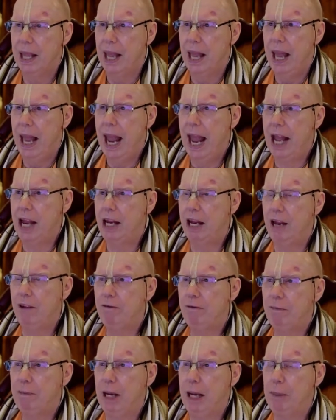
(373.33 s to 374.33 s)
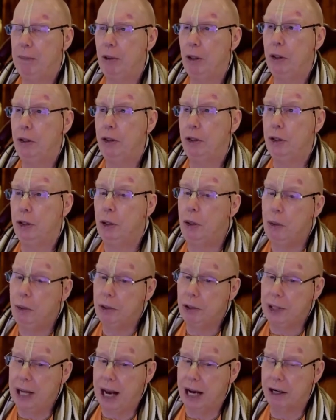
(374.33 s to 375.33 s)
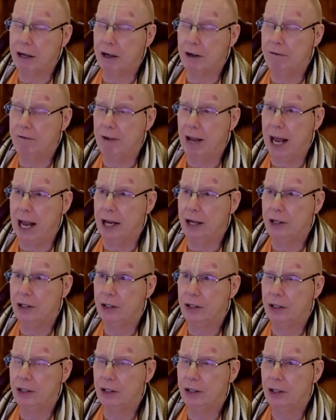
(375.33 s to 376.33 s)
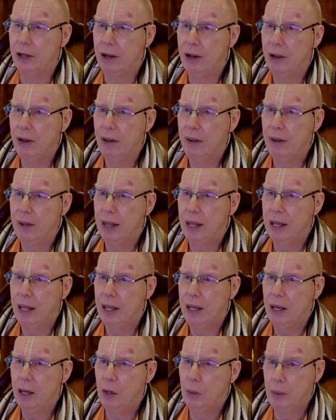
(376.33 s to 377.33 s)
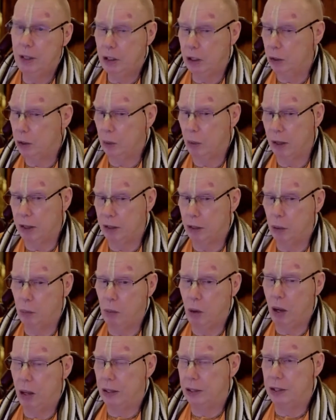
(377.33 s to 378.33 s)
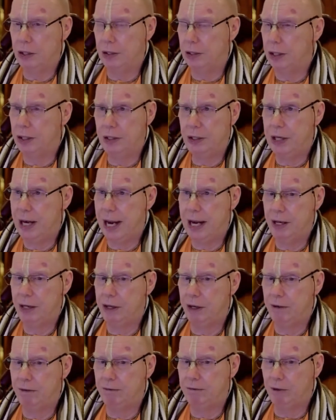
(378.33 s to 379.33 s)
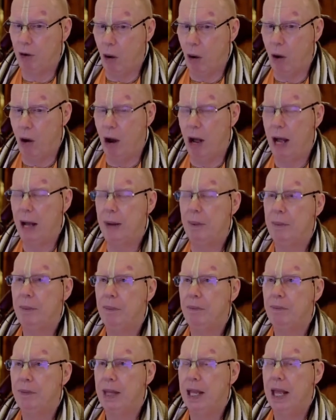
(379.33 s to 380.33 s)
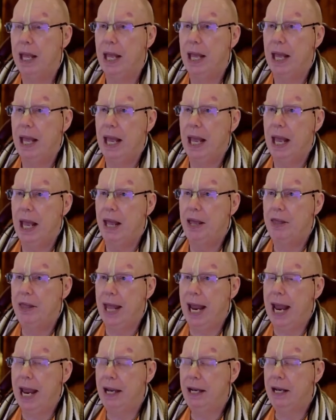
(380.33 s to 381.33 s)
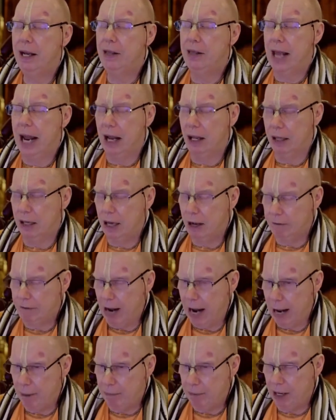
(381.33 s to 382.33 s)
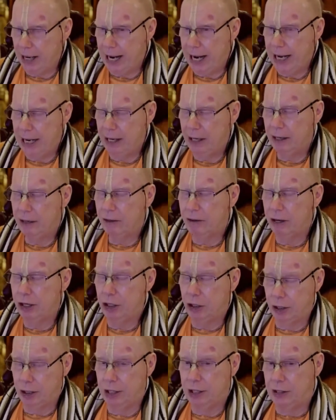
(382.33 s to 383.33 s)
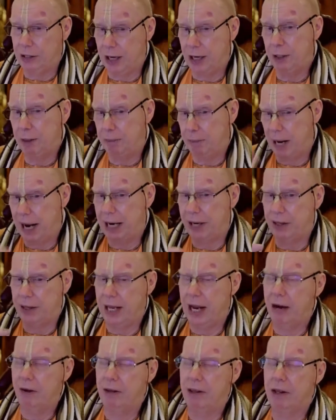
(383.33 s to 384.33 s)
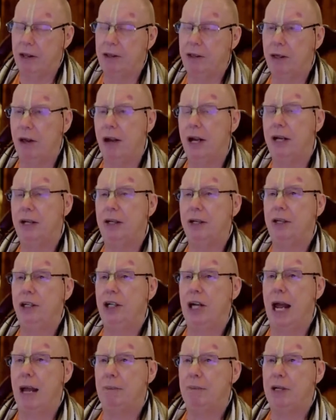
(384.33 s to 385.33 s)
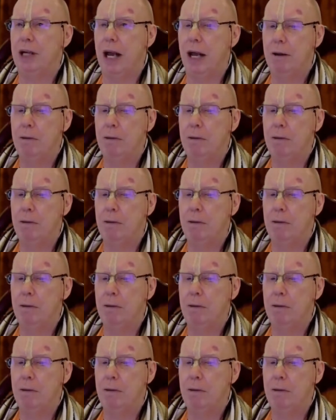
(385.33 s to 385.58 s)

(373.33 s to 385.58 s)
And if people do sacrifice, which is what the world is intended for, then they'll live happily. Krishna says back there in the third chapter,